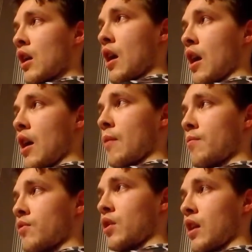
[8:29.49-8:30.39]

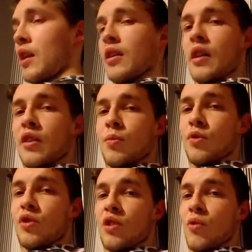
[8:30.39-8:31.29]
Tonight, guys,
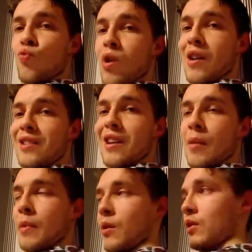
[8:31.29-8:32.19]
was just a rant
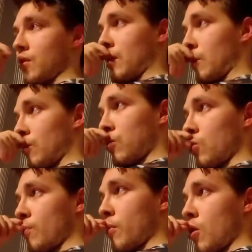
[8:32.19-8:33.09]
about this thing with
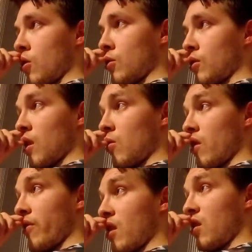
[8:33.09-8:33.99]
Logan Paul, because
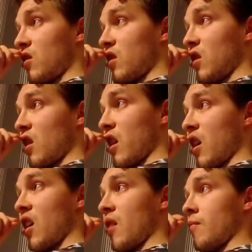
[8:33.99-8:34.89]
quite frankly,
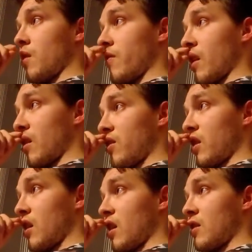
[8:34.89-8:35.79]
if
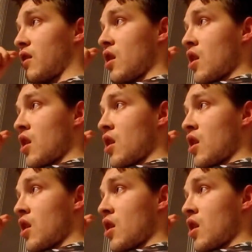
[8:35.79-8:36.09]
anything, guys,